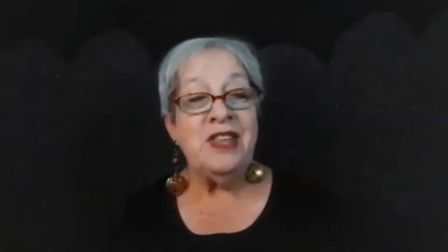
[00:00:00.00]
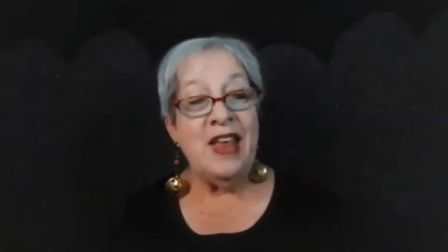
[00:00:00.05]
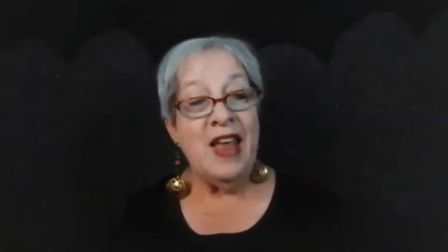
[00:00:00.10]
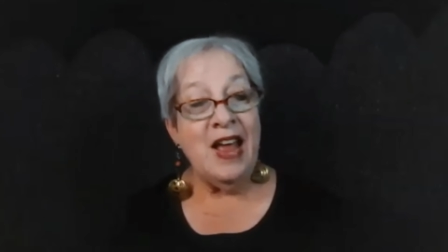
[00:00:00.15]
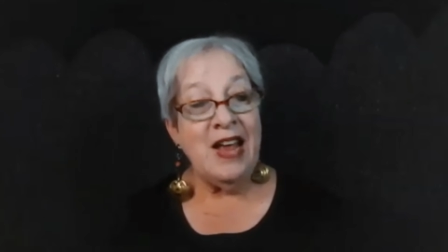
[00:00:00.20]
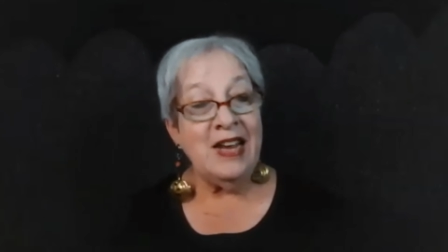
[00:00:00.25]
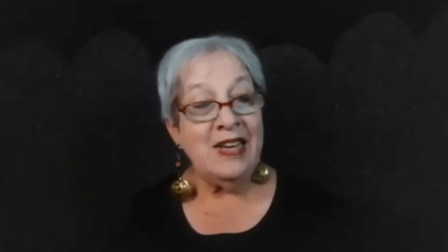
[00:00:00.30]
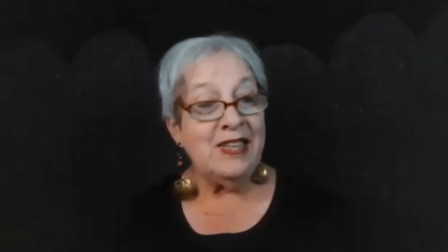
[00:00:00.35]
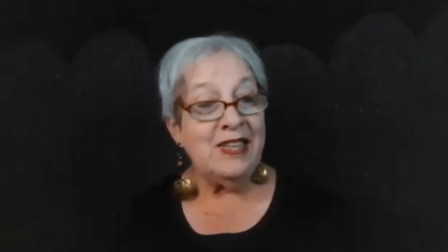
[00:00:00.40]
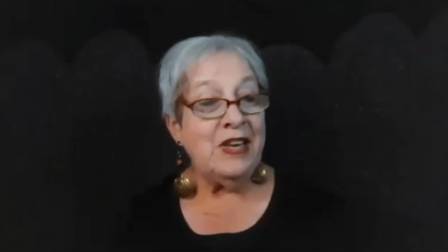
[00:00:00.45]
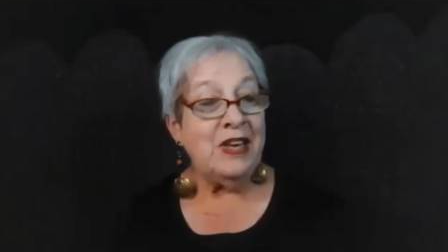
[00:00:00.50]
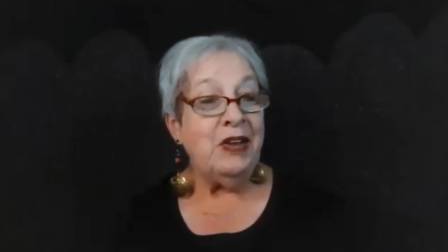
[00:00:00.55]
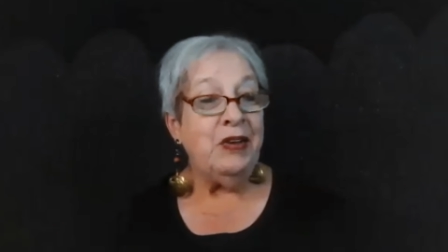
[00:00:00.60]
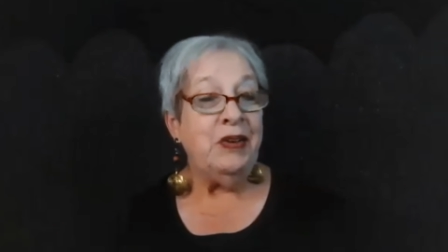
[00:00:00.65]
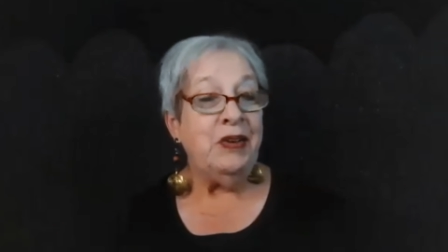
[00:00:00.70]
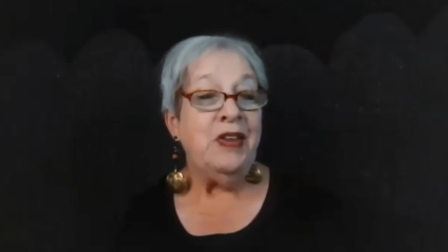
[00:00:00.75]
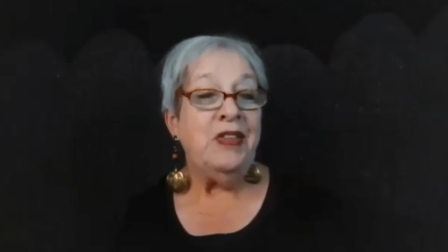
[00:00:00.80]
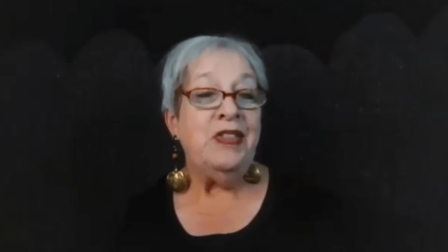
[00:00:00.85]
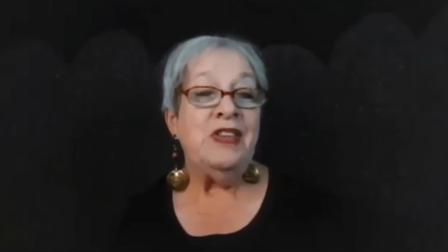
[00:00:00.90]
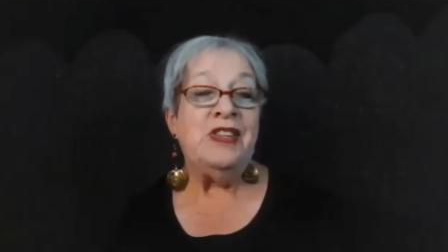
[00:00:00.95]
the
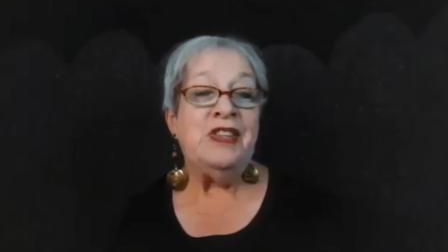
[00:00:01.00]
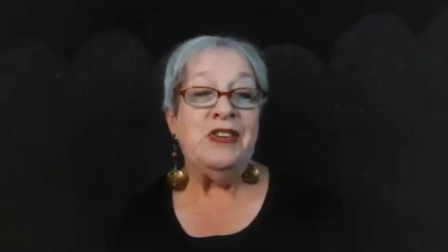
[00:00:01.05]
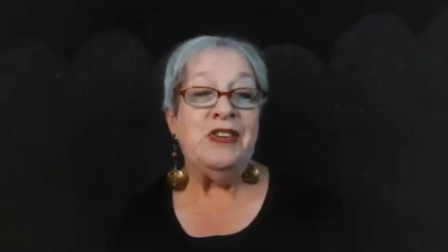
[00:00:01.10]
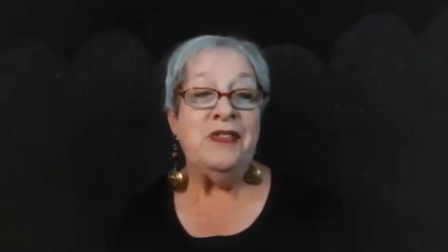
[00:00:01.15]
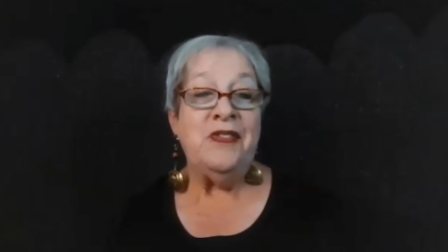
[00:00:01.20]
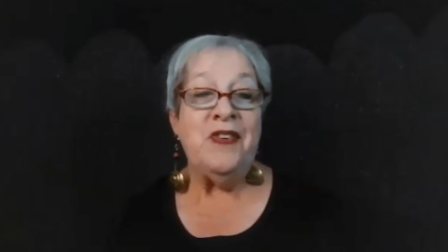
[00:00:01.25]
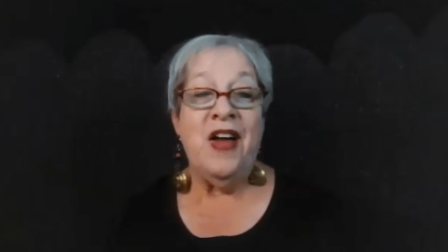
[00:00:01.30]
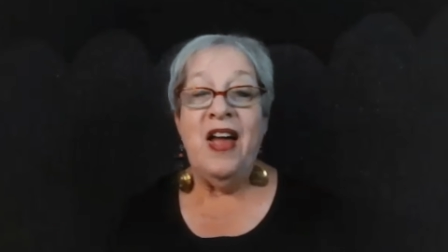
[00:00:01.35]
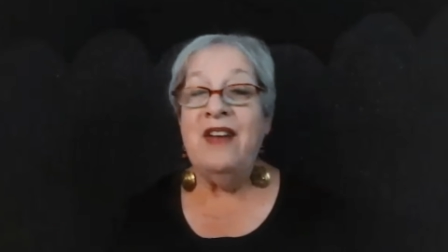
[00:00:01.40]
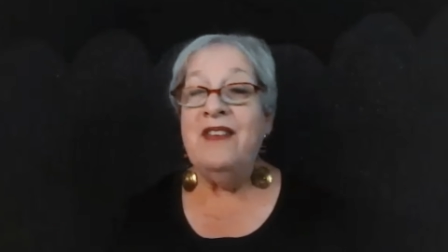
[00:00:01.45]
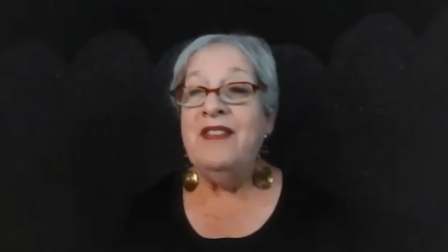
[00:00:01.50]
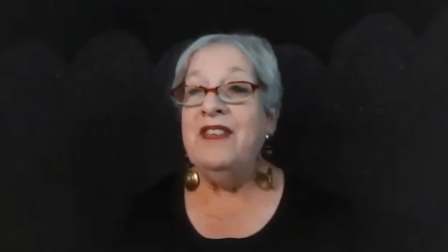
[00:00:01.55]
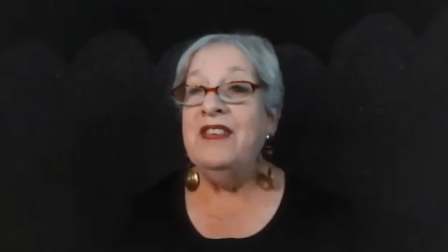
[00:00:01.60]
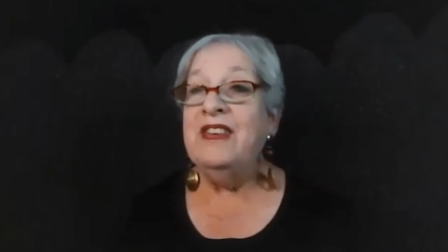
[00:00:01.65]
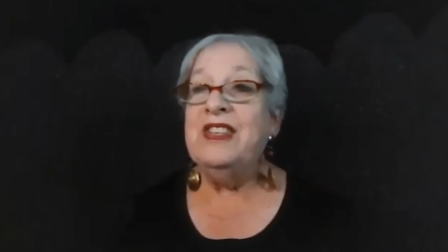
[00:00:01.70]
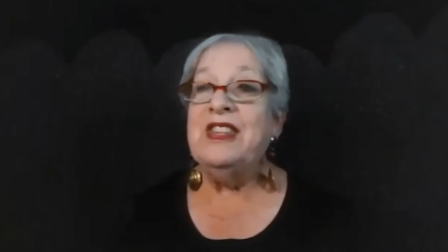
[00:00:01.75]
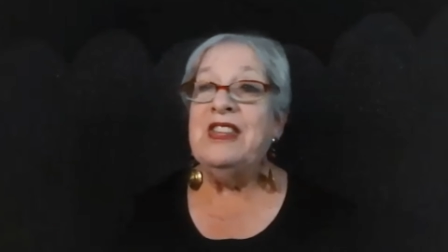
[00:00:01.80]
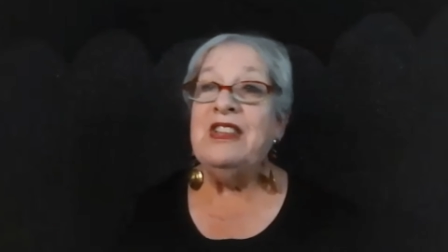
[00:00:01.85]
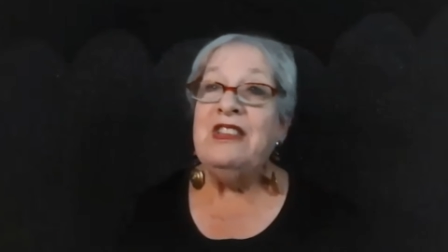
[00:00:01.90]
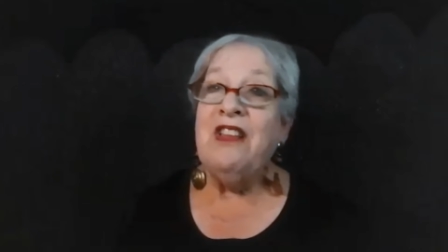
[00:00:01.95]
executed, the
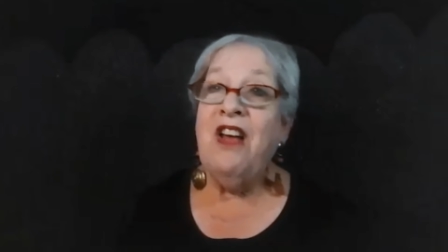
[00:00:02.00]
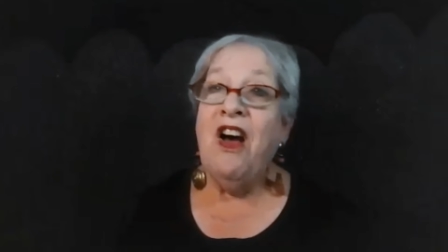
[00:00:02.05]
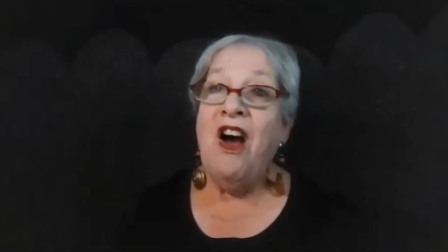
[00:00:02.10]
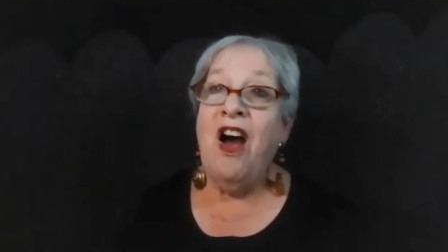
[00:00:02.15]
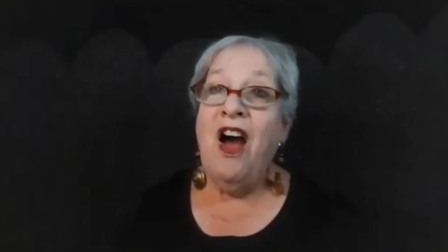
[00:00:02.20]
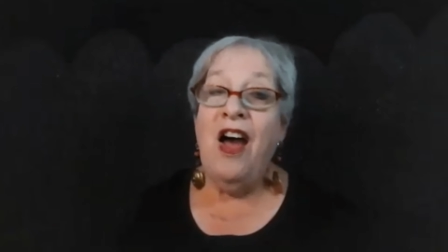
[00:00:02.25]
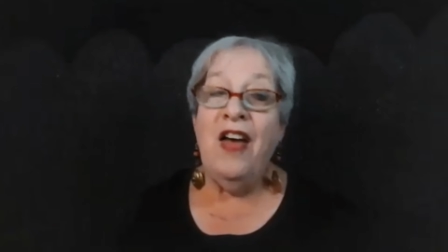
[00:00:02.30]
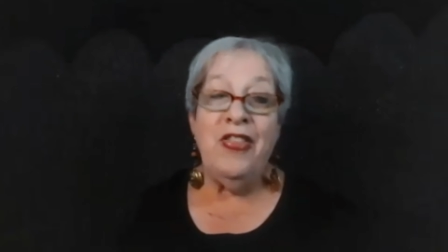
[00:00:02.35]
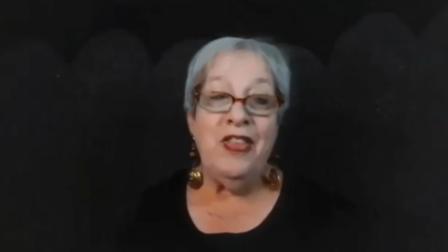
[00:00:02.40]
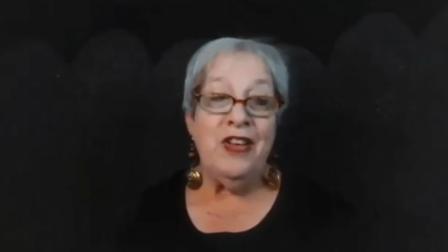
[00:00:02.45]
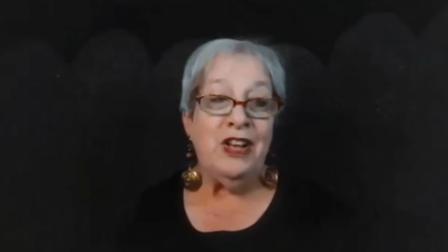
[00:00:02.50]
survivors, the law,